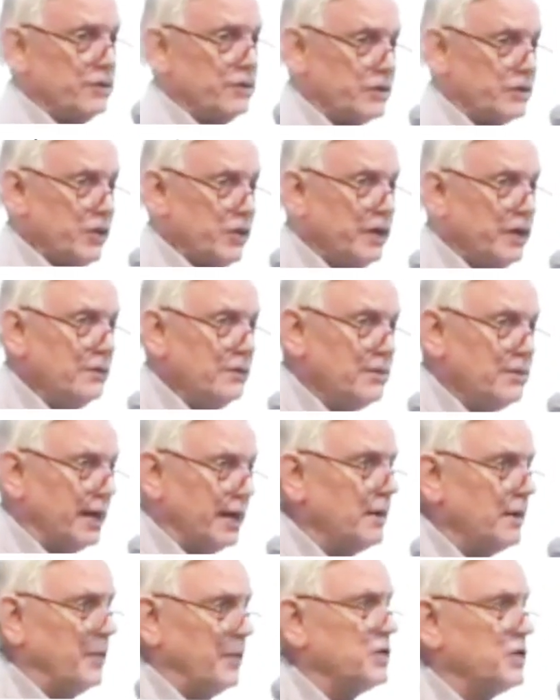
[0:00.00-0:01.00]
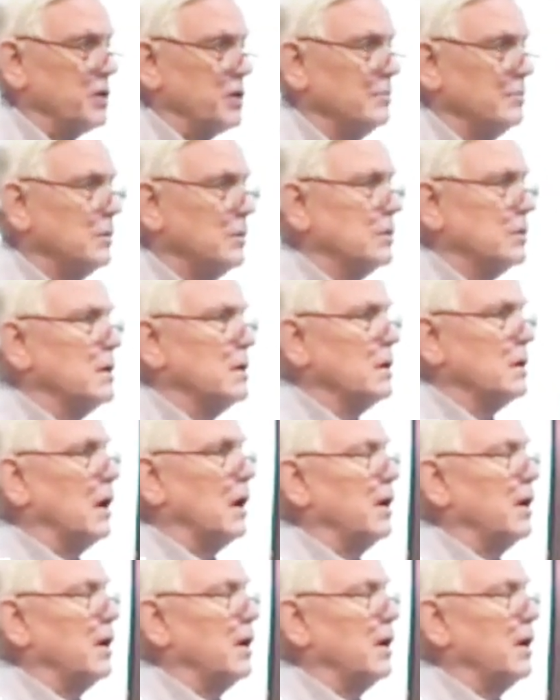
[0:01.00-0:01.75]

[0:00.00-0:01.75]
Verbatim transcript: you see, right? It's a moral